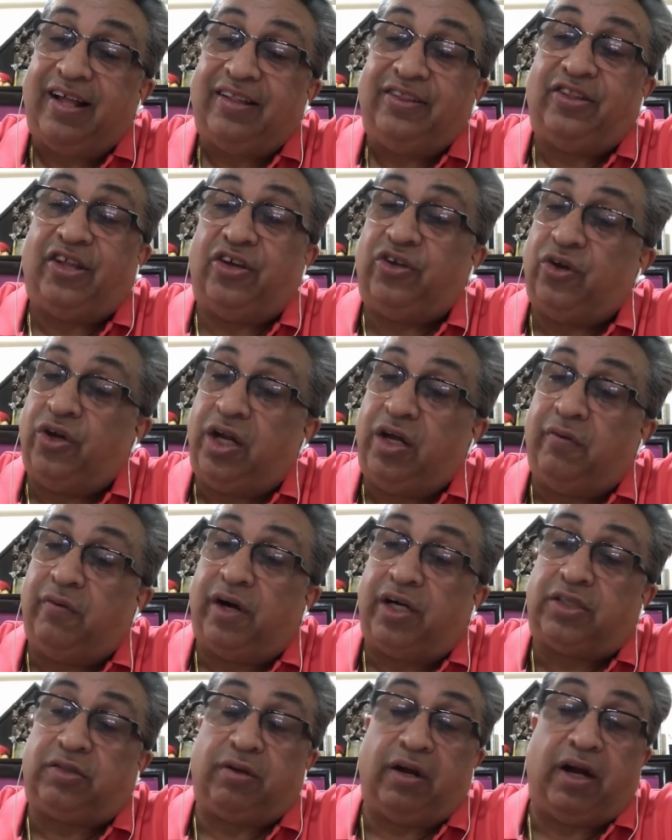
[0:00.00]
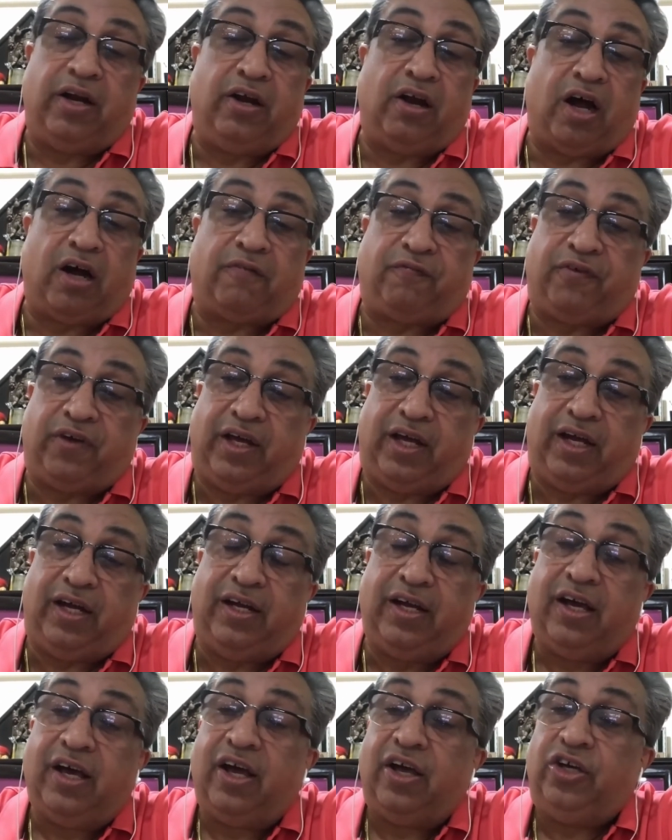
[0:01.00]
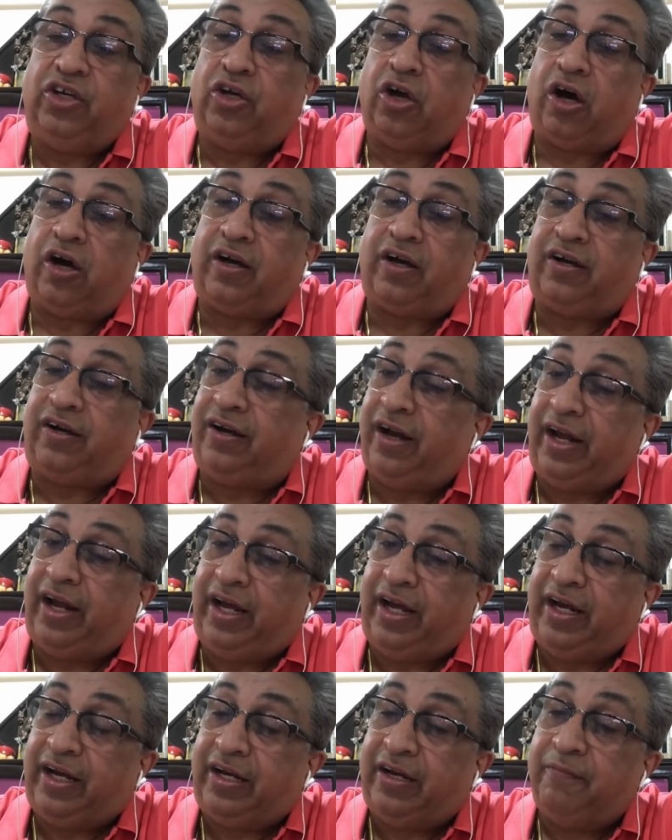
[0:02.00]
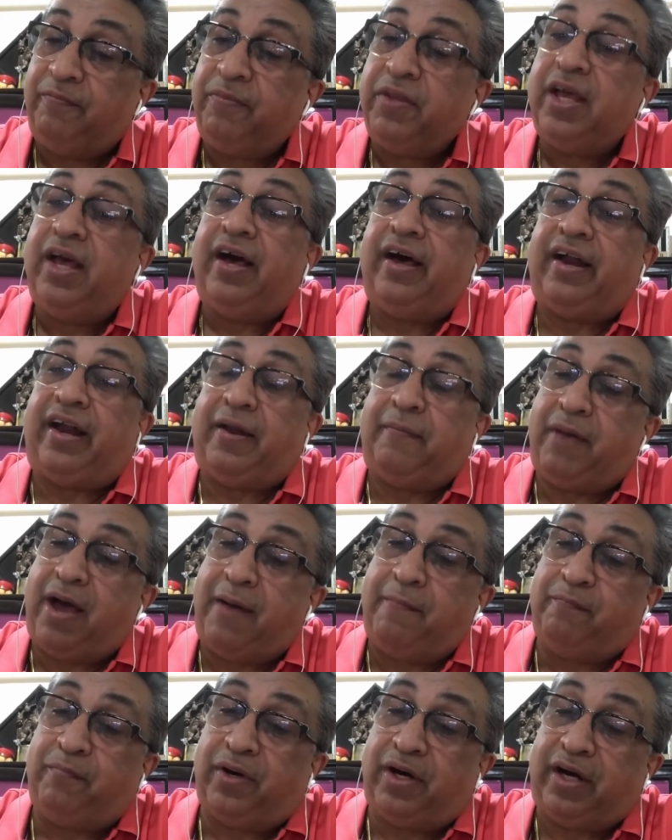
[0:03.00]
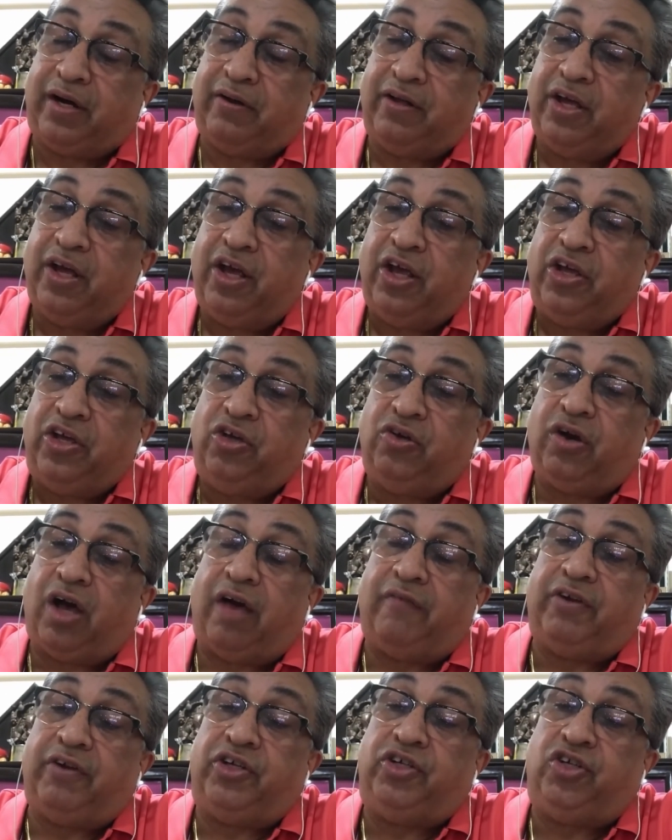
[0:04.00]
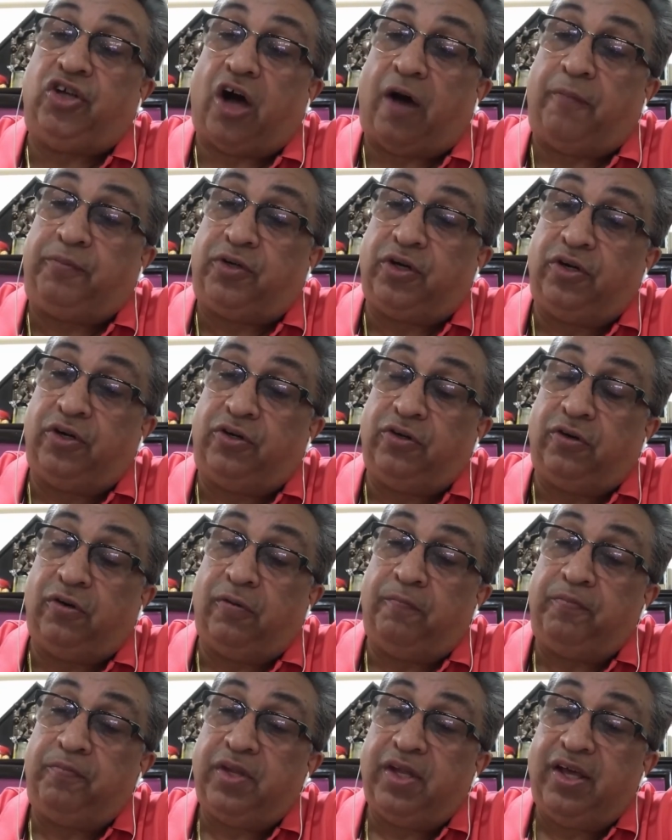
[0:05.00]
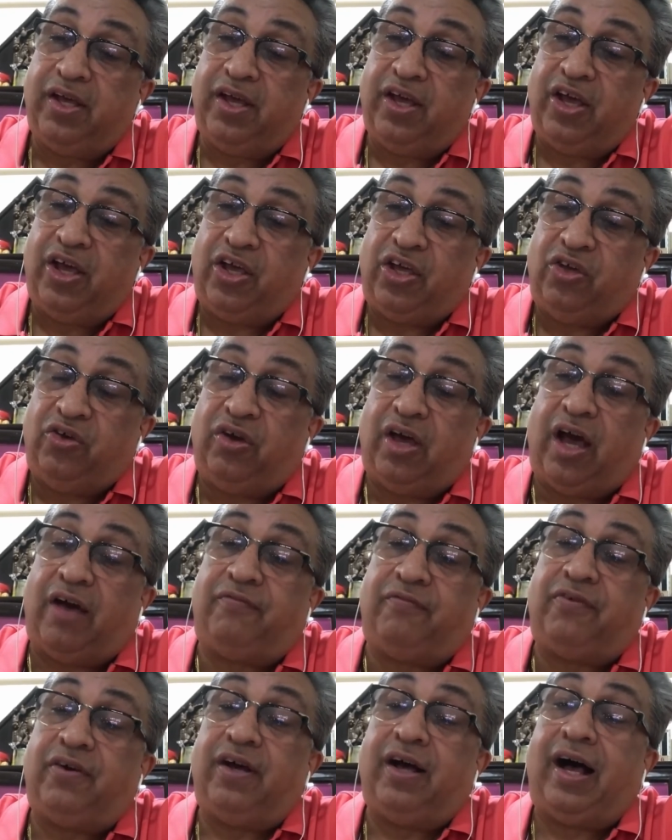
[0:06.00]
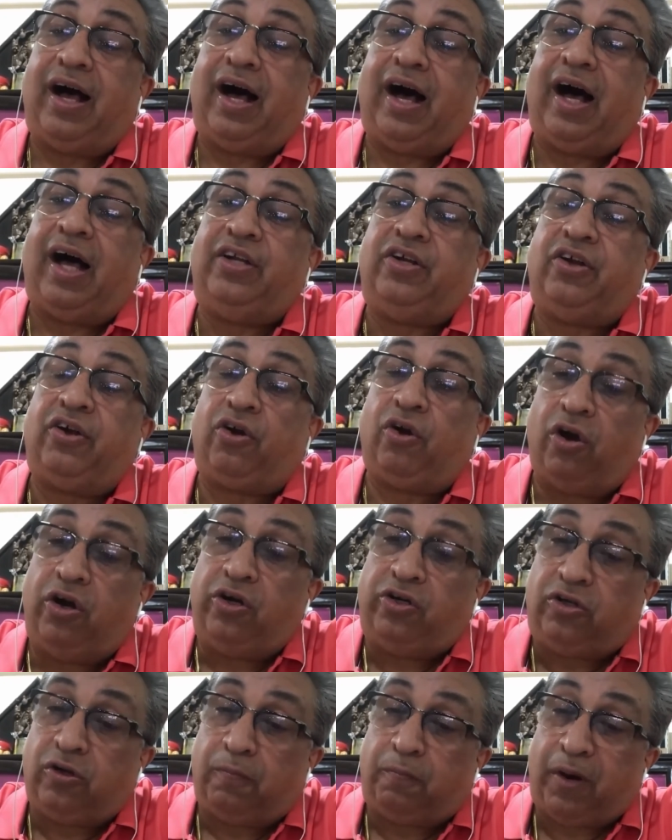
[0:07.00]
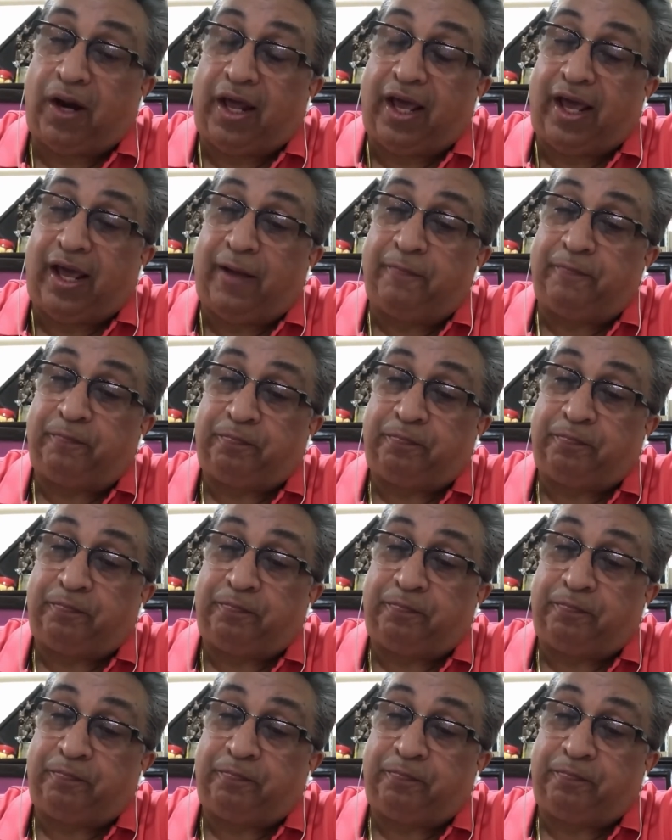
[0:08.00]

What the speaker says: The universe will not feed your greed. Remember, you have a job to do, you have a role to play,